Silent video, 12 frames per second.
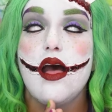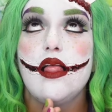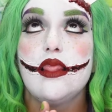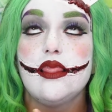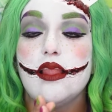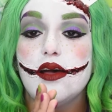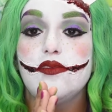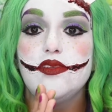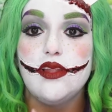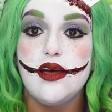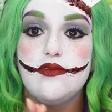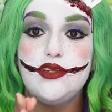love,
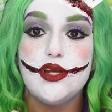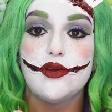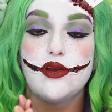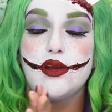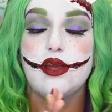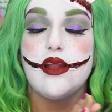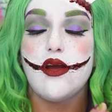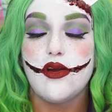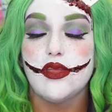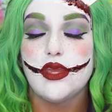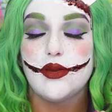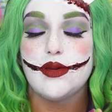love Joker and
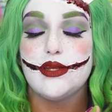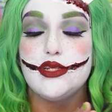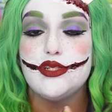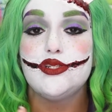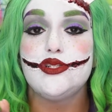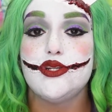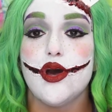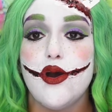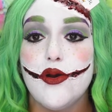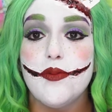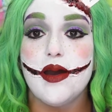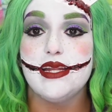Harley Quinn
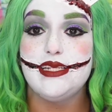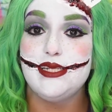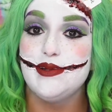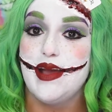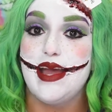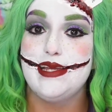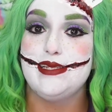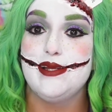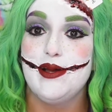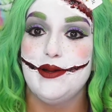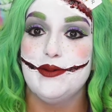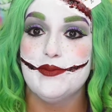so much, you guys
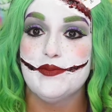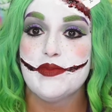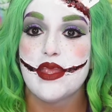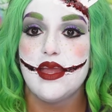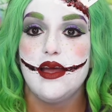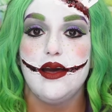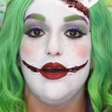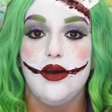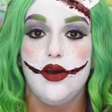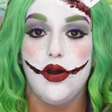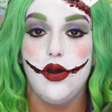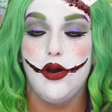know.
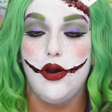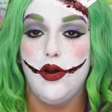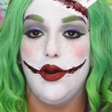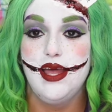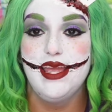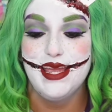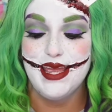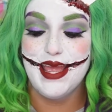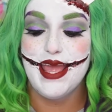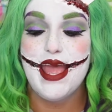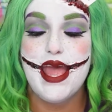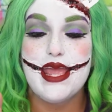Oh,
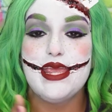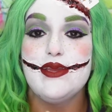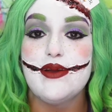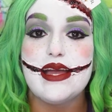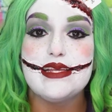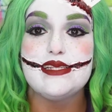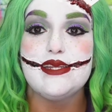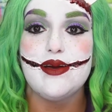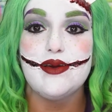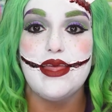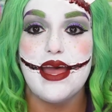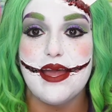you guys
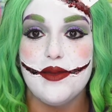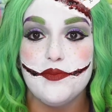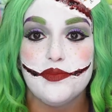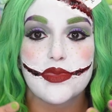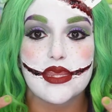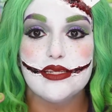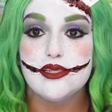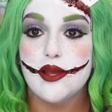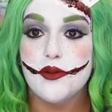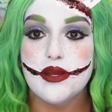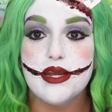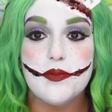know that. So I
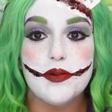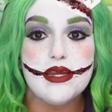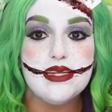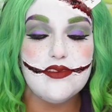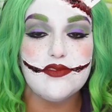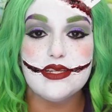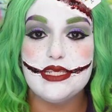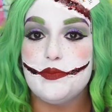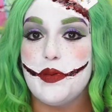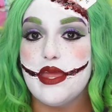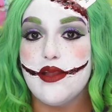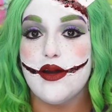wanted to put a different
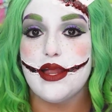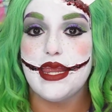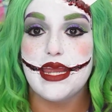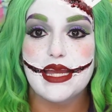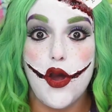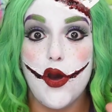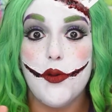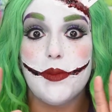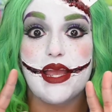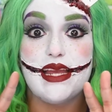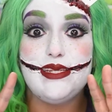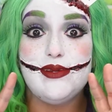spin on it. Oh my
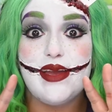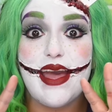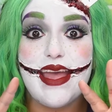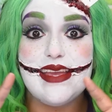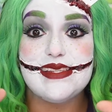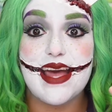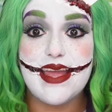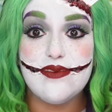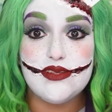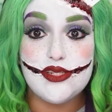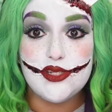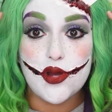gosh, you guys, I
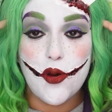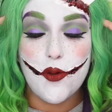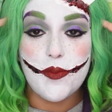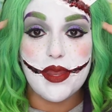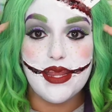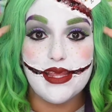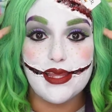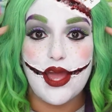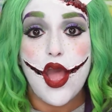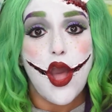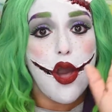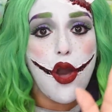have so many,
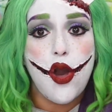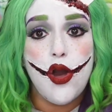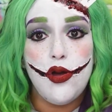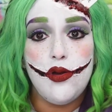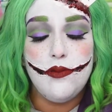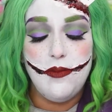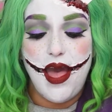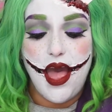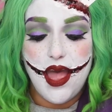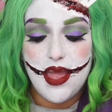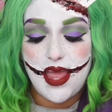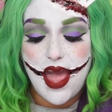oh
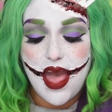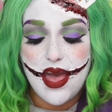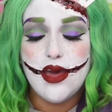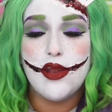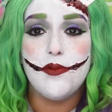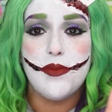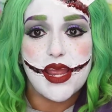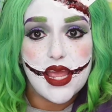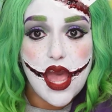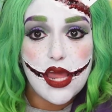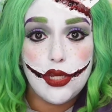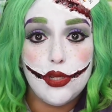my
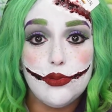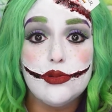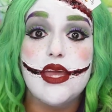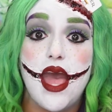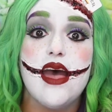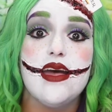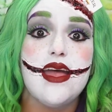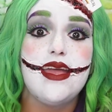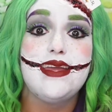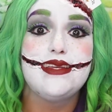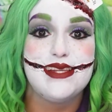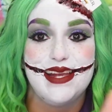god, you
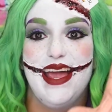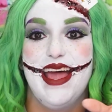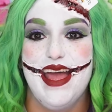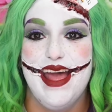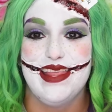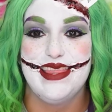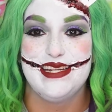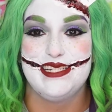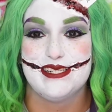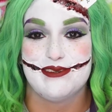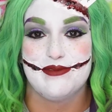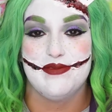guys. That
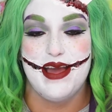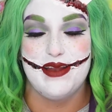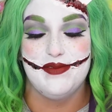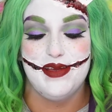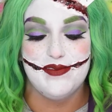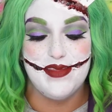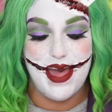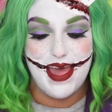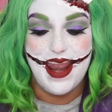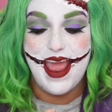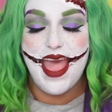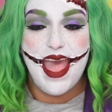just reminded me of
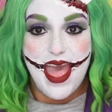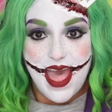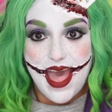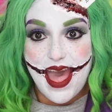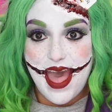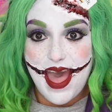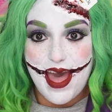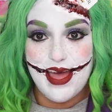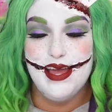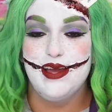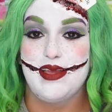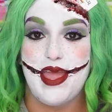that.
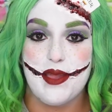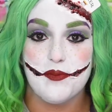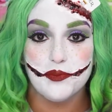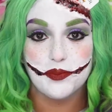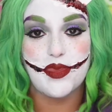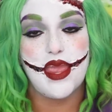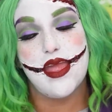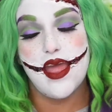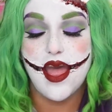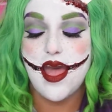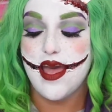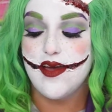Okay,
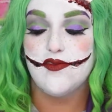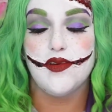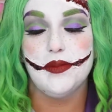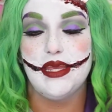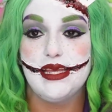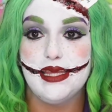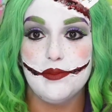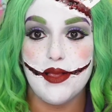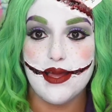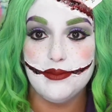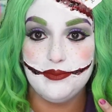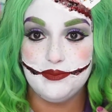from Legally
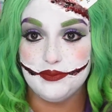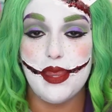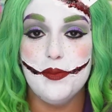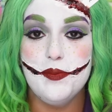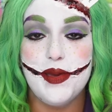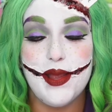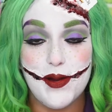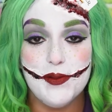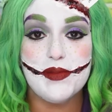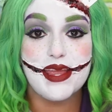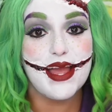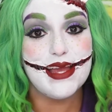Blonde. But oh
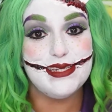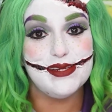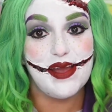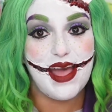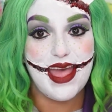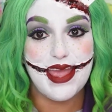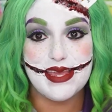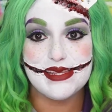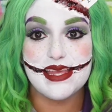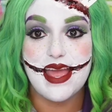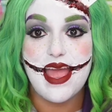my gosh, you guys,